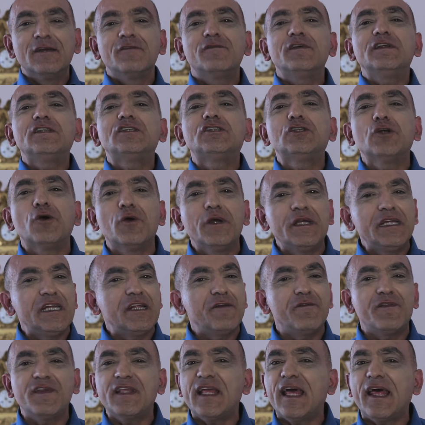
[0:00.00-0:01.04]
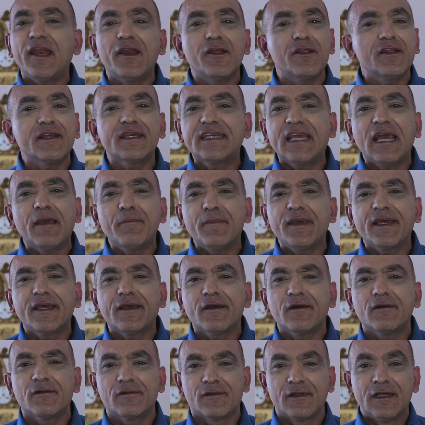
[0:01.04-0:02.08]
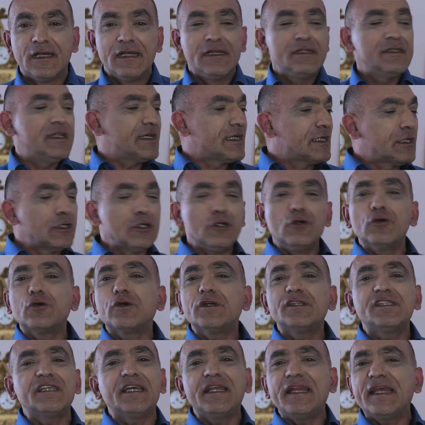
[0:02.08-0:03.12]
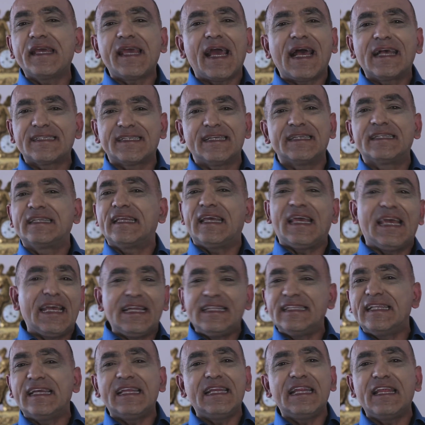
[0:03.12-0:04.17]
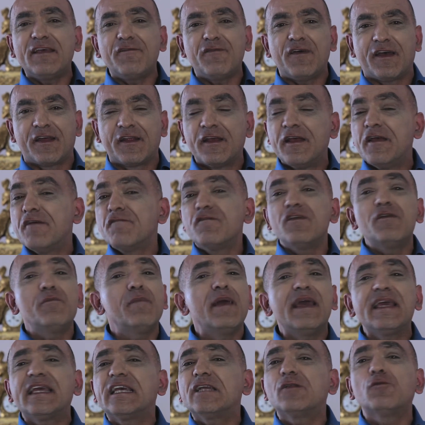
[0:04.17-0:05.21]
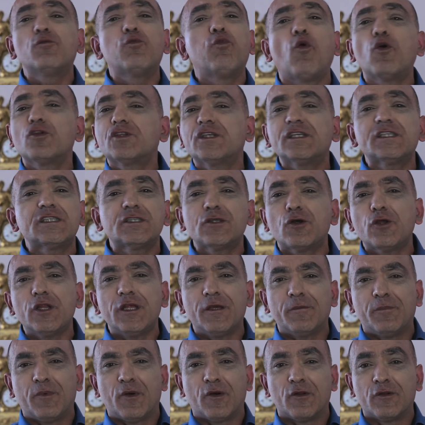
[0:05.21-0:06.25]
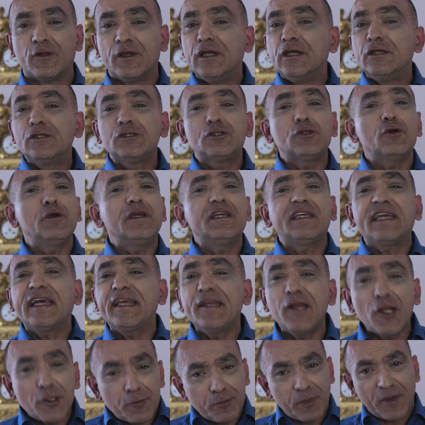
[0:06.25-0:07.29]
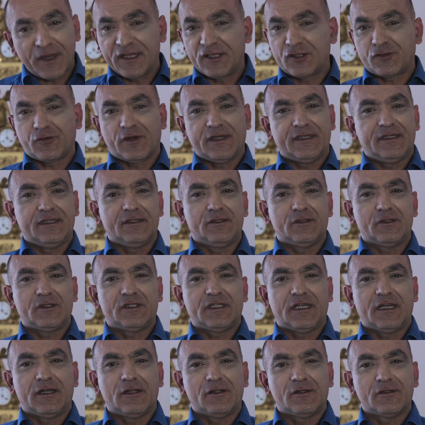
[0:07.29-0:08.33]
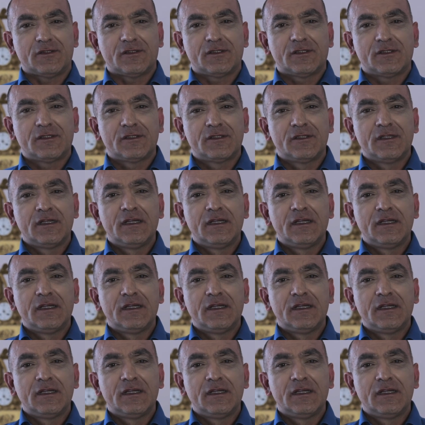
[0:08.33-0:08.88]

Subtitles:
We join it with another chemical, the glucogenic acid in the liver. We make it water soluble, so it cannot penetrate into cells.